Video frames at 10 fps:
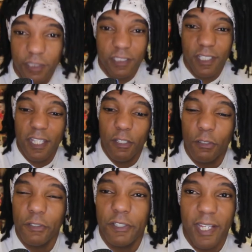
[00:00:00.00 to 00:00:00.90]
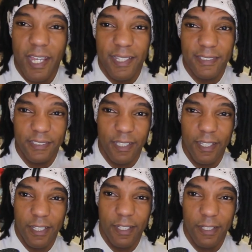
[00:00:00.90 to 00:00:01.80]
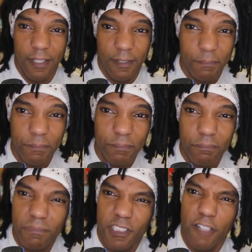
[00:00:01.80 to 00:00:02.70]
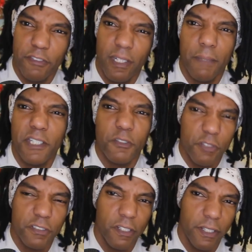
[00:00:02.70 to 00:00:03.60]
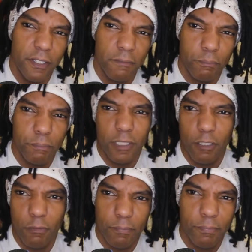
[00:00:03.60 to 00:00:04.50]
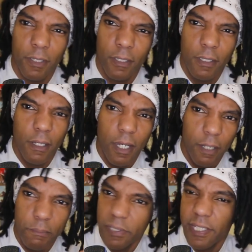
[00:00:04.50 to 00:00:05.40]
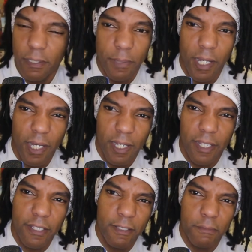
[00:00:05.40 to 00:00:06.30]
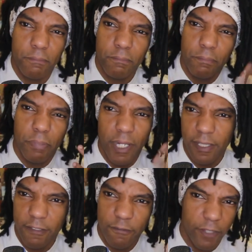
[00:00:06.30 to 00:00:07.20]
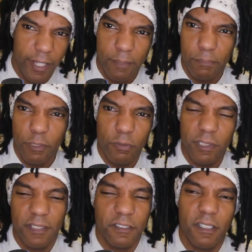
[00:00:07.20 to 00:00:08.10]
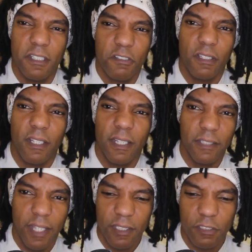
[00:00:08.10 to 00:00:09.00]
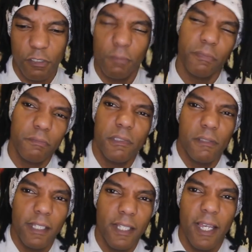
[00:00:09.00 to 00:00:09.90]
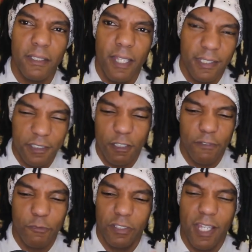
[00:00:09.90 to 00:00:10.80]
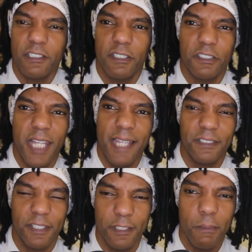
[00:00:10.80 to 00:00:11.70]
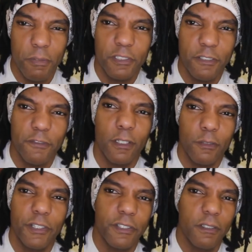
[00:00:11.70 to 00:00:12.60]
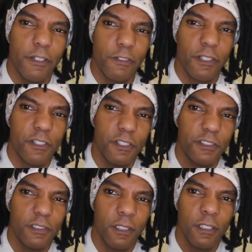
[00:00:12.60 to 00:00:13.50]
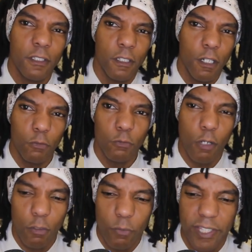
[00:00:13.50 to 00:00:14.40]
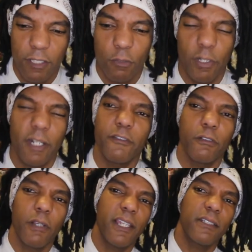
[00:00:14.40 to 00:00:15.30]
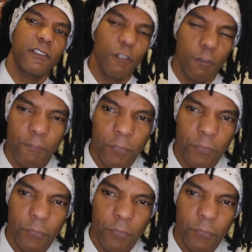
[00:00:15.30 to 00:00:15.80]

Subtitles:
scale that has like stuff that I'm interested in, you know, BMI, body fat, bone density, shit like that. So I like stuff with lots of stats and numbers to fuck with other than just a raw weight or whatever, right? So